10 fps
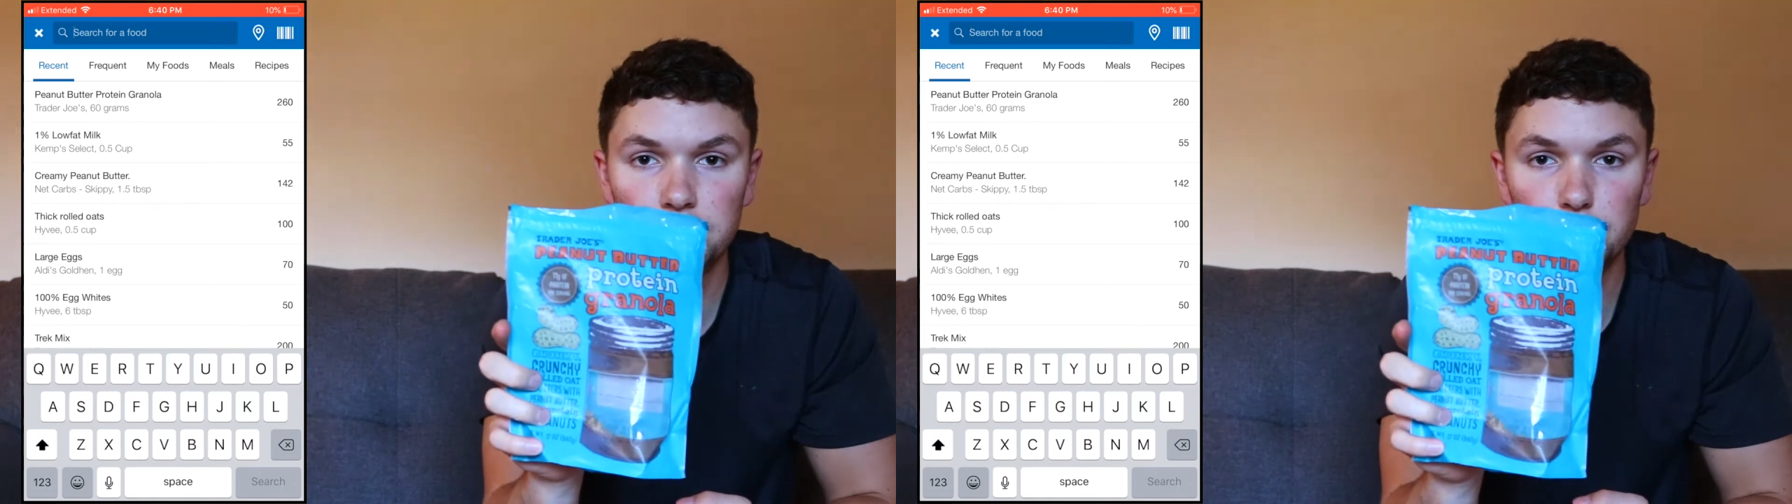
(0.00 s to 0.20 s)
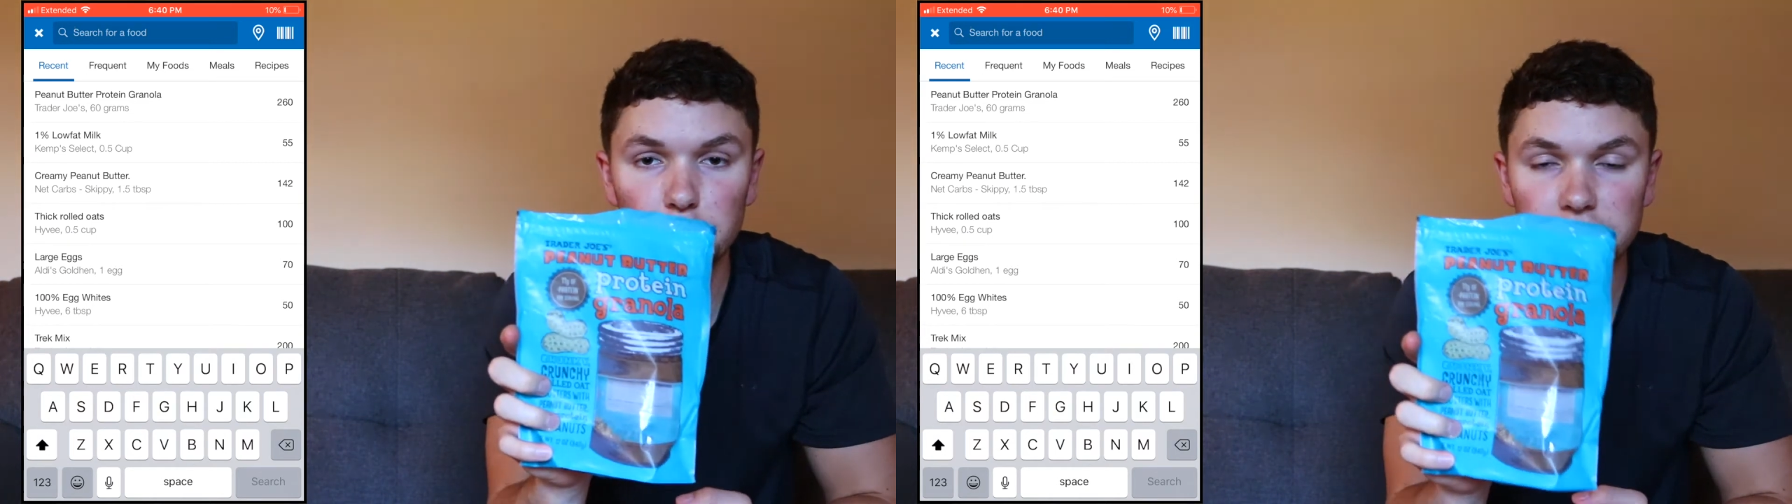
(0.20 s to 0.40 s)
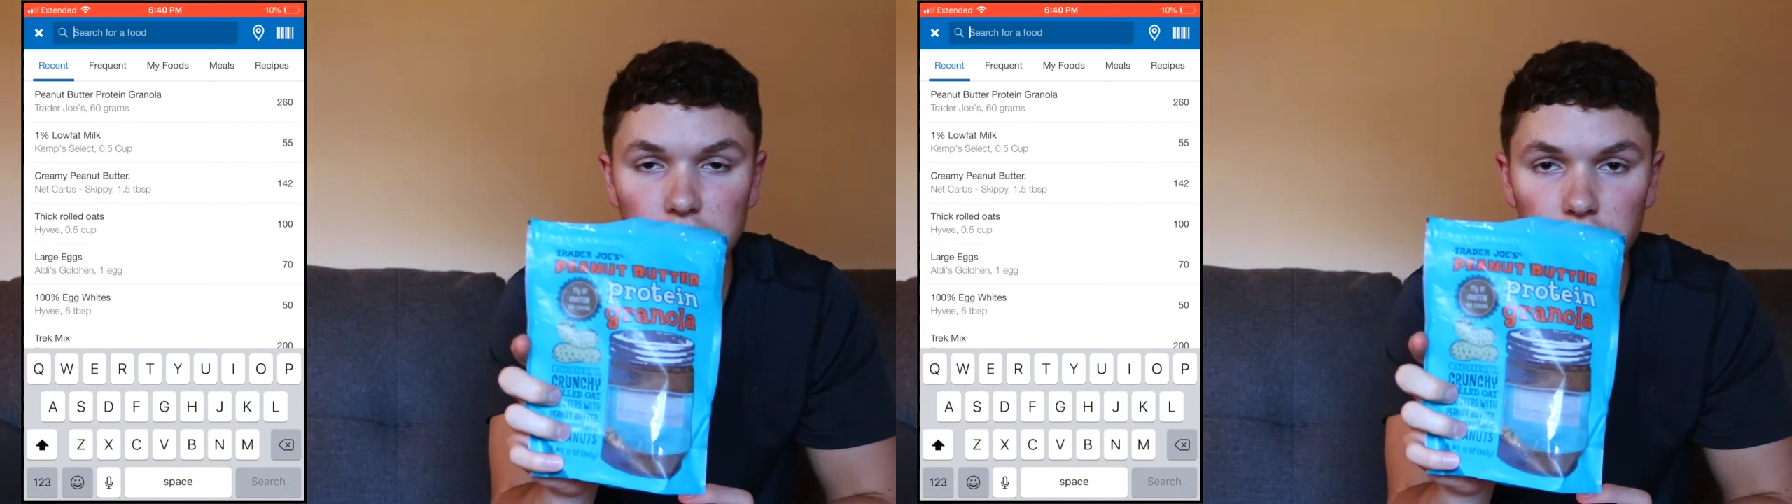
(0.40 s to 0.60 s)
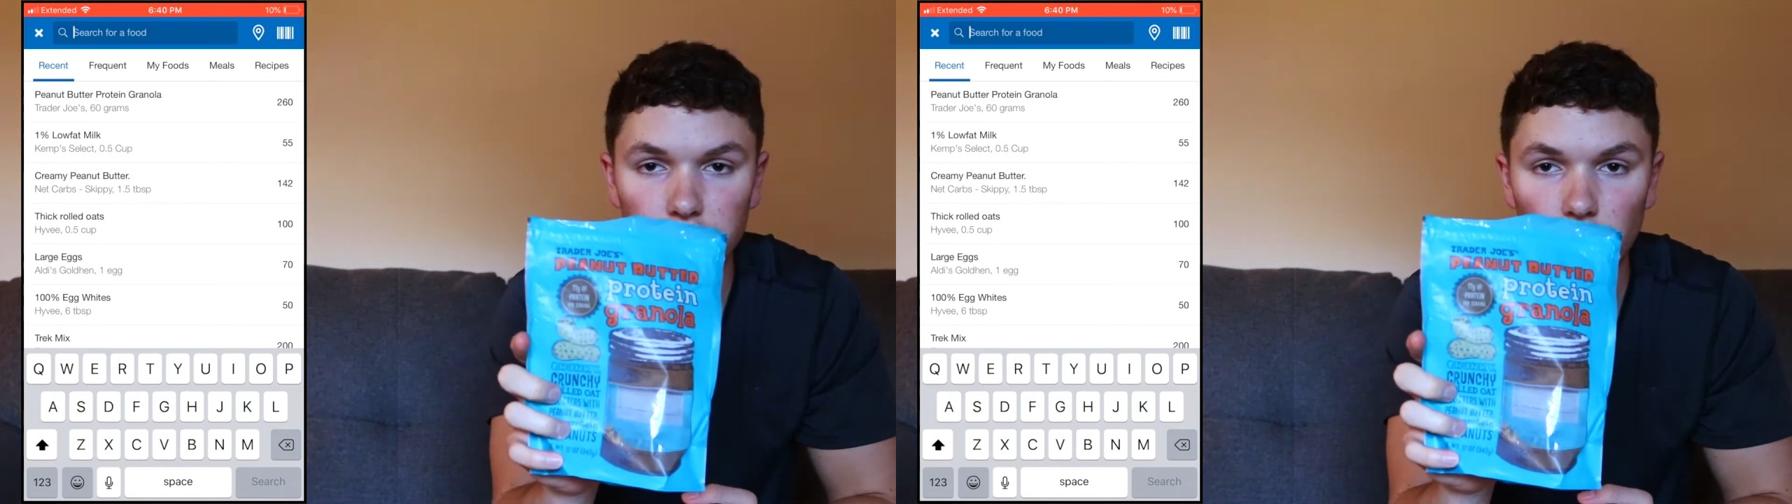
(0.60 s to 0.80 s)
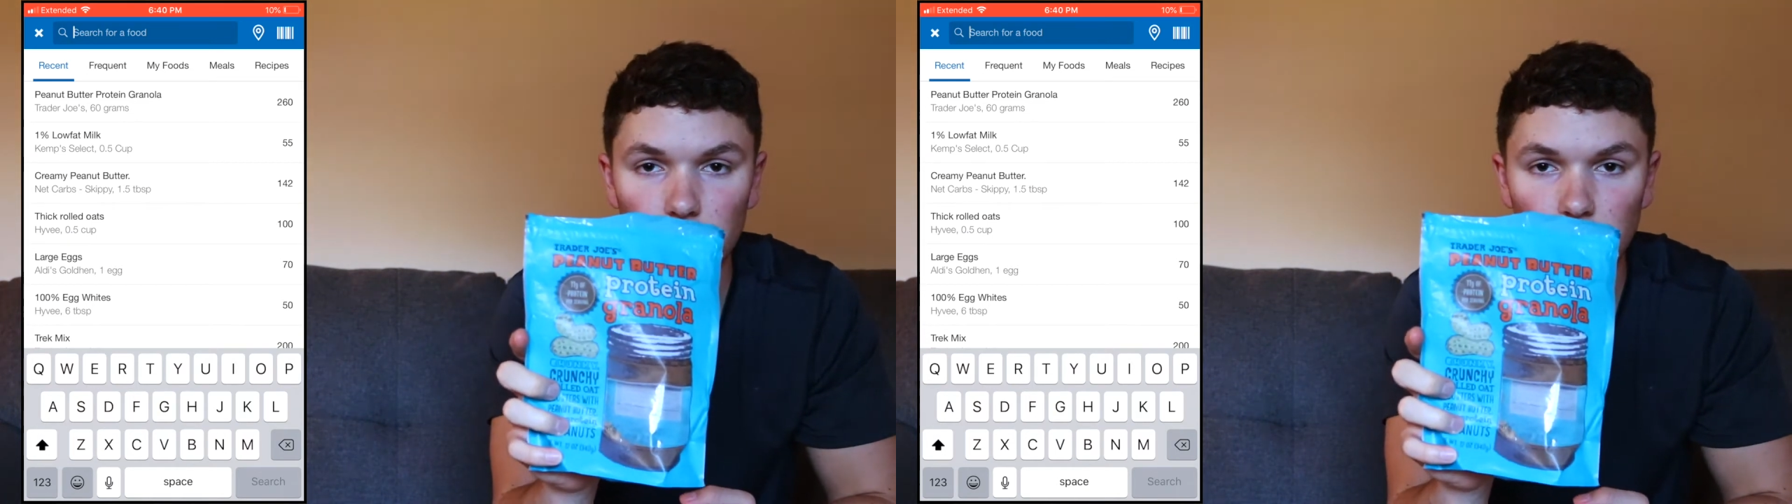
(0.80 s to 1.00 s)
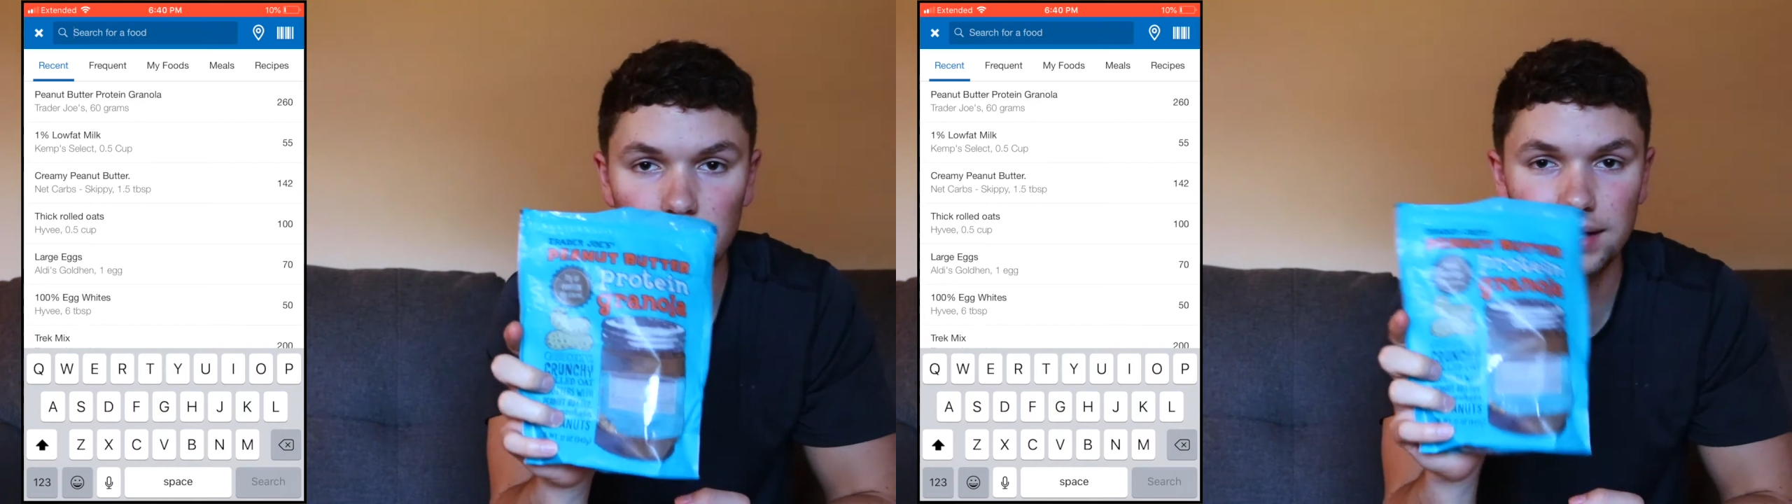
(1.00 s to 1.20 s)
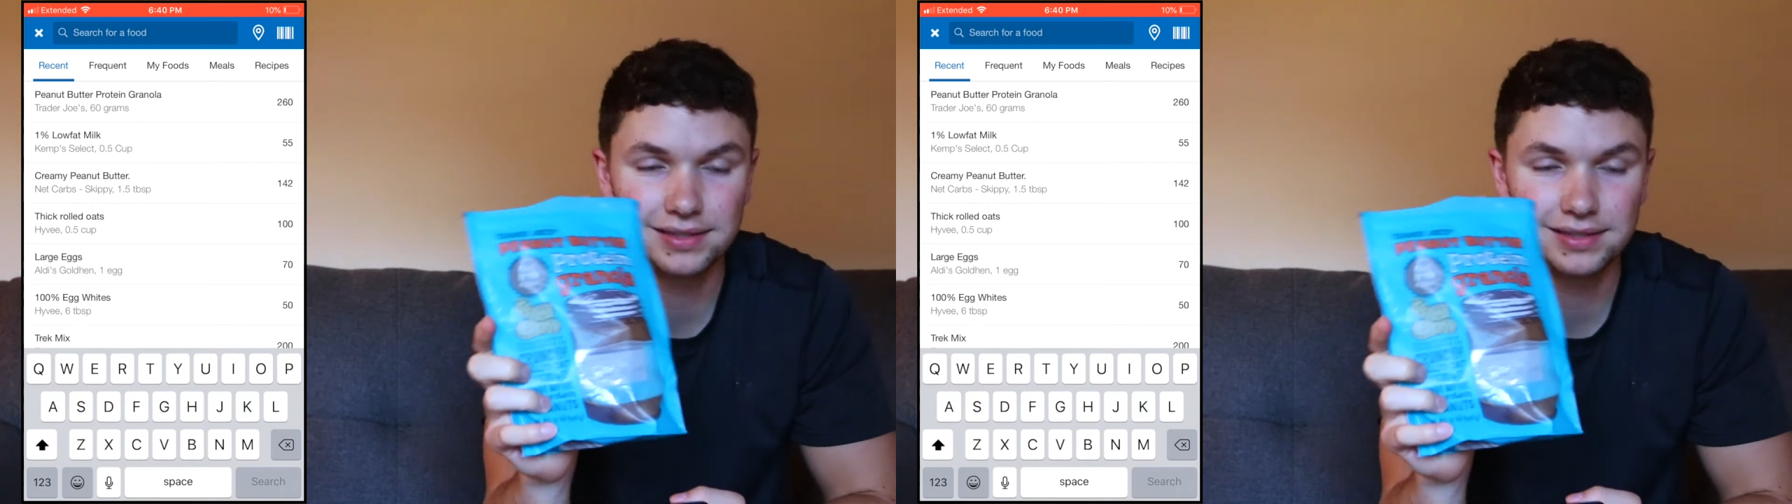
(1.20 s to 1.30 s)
protein granola.